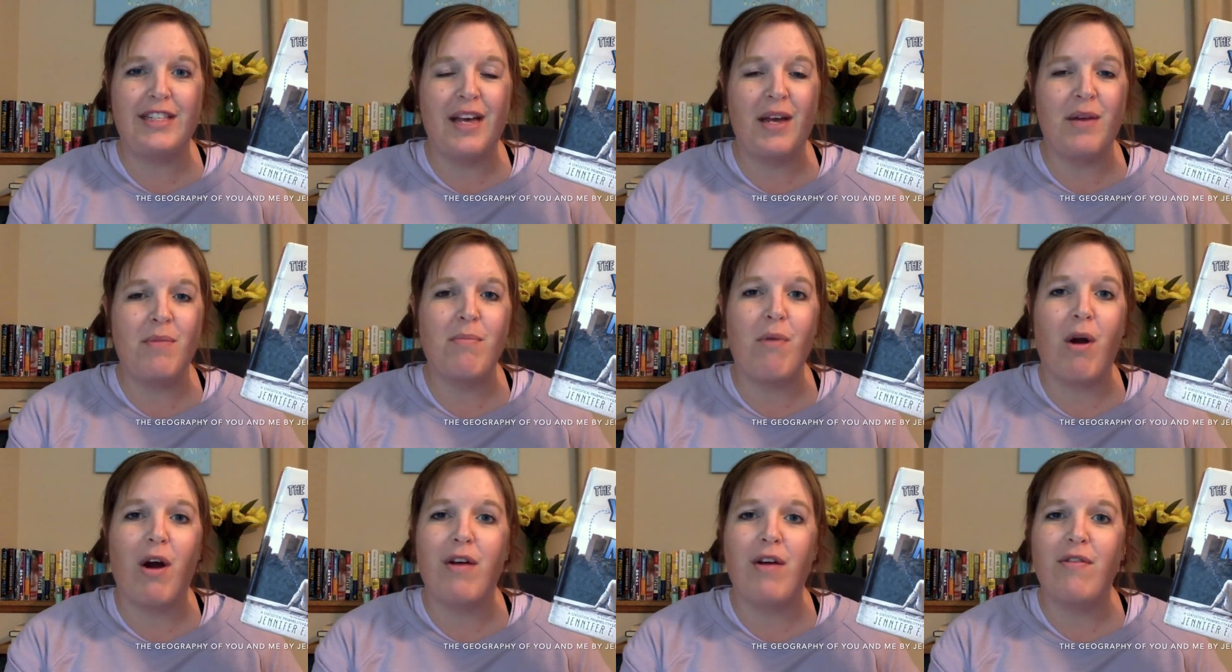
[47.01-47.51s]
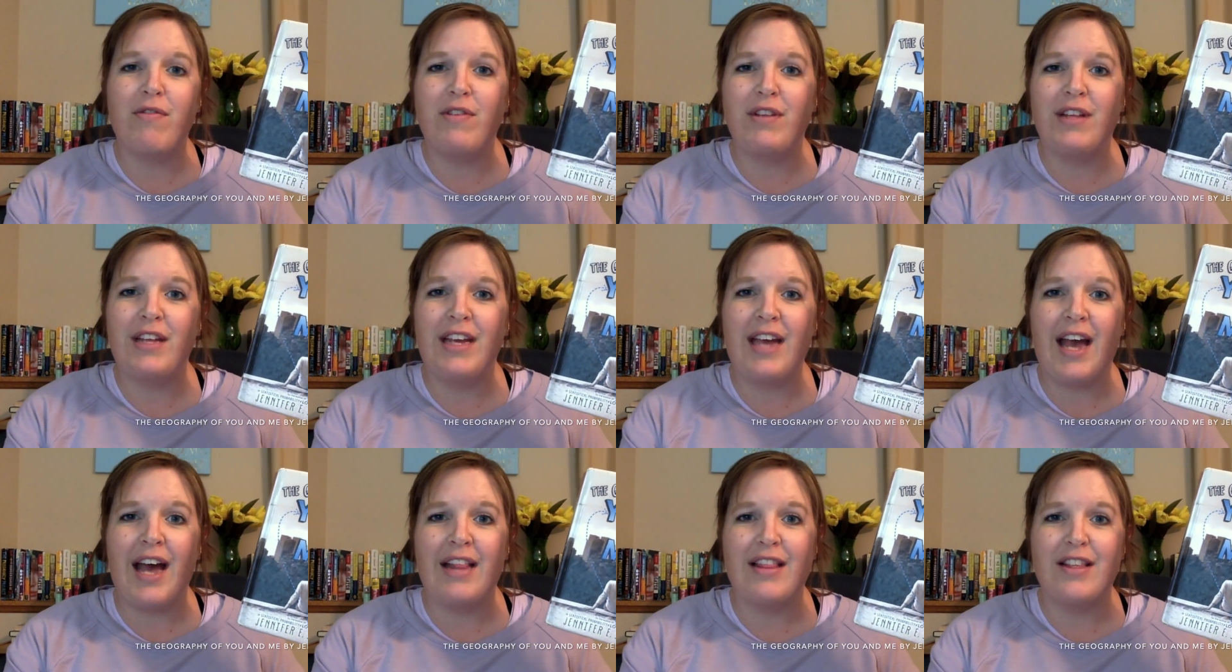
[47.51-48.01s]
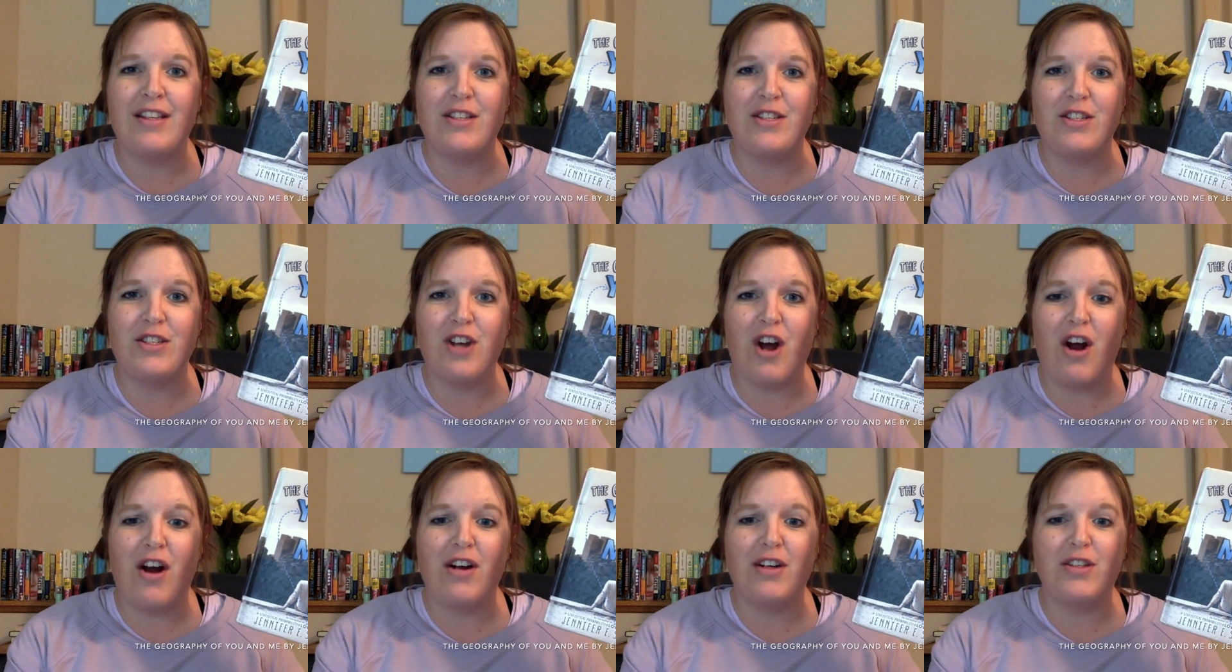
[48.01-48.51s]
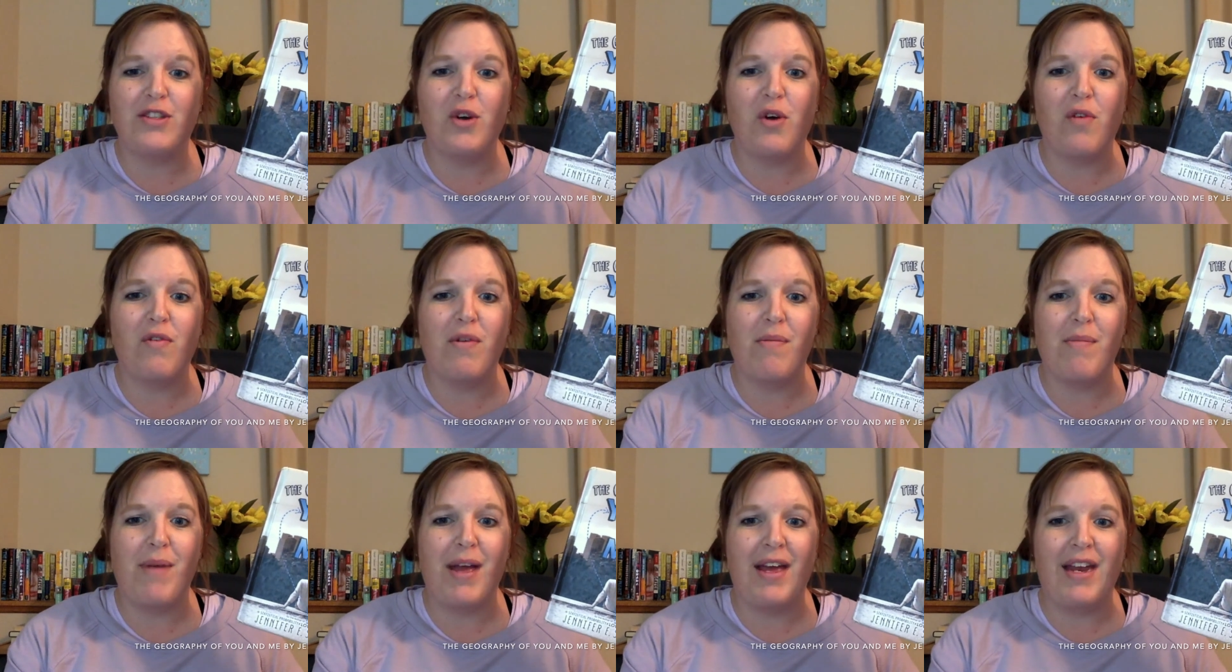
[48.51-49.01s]
and marveling at the stars
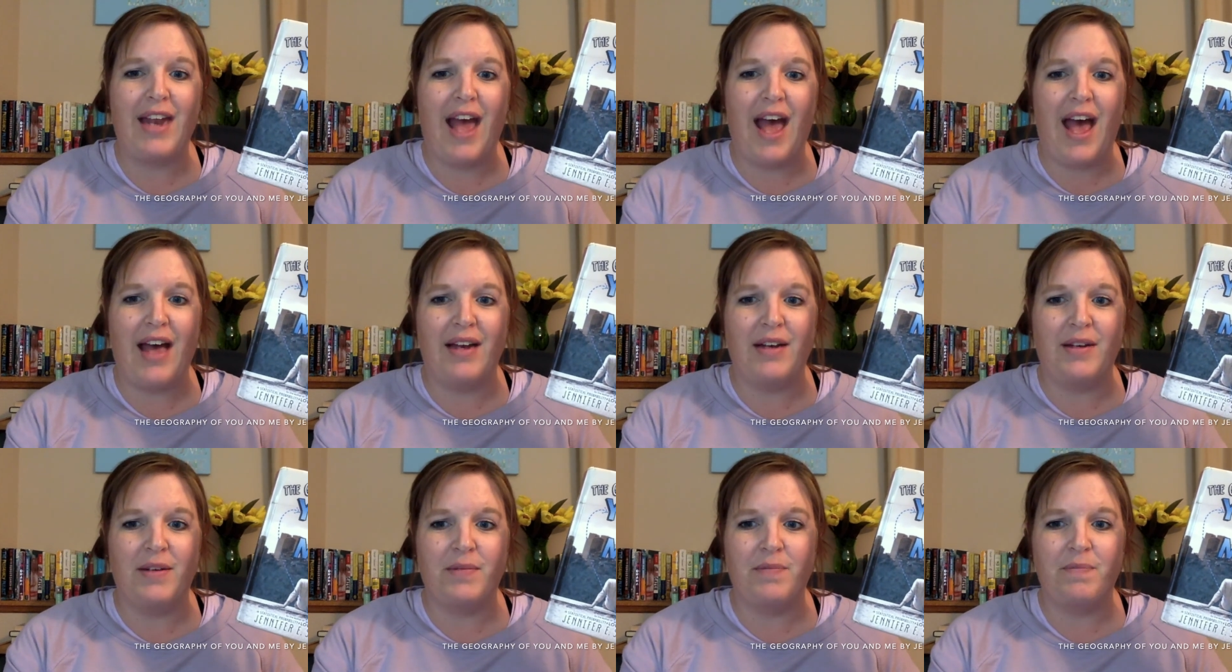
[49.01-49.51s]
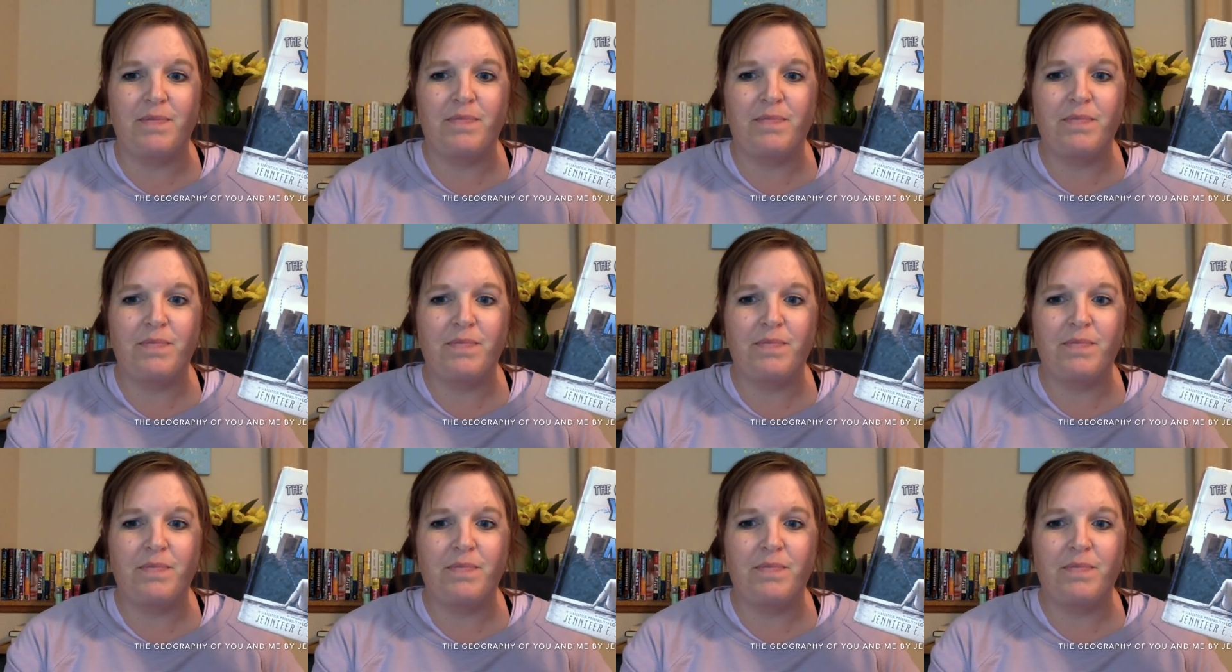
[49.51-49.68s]
over Manhattan.